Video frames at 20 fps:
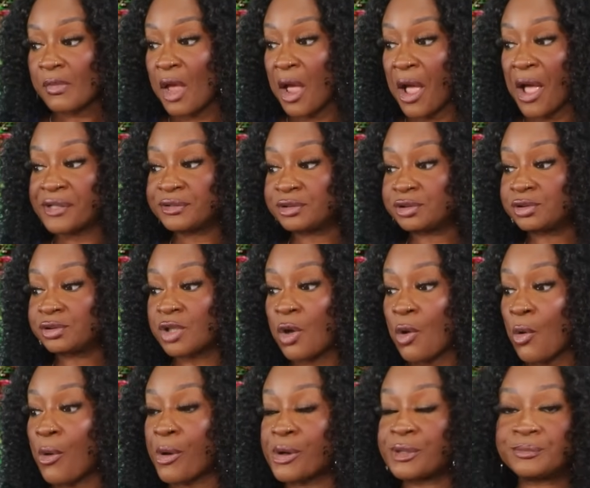I just
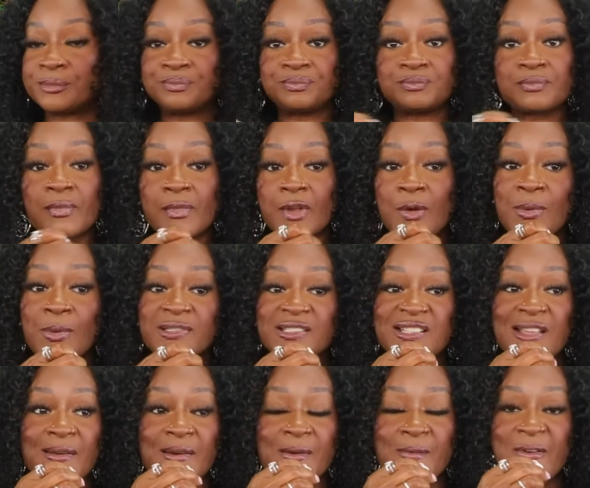told her one
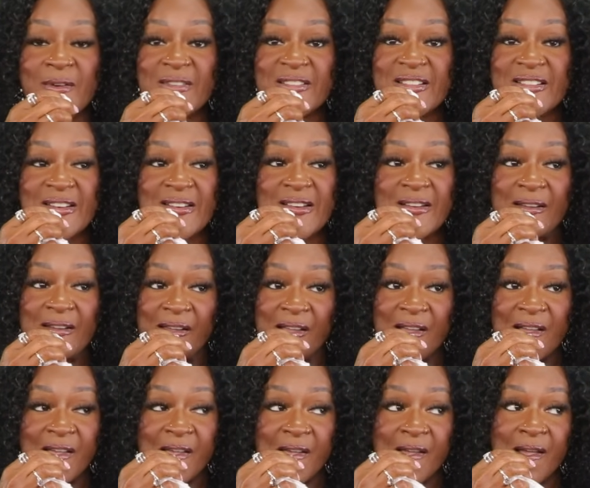time that we was in there,
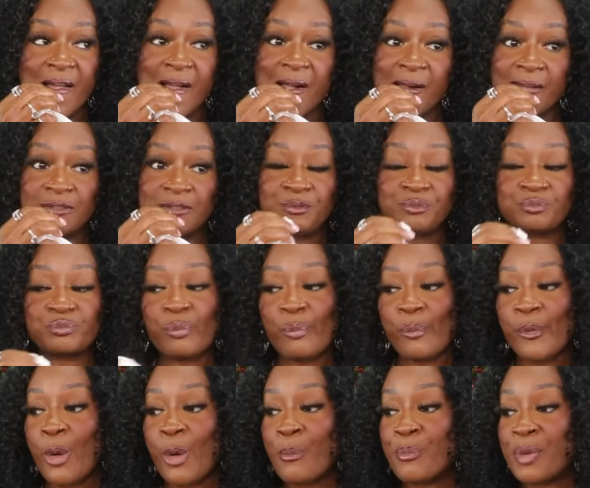
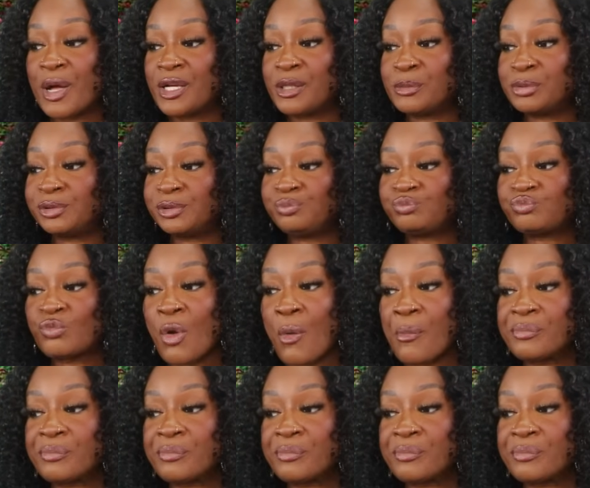baby,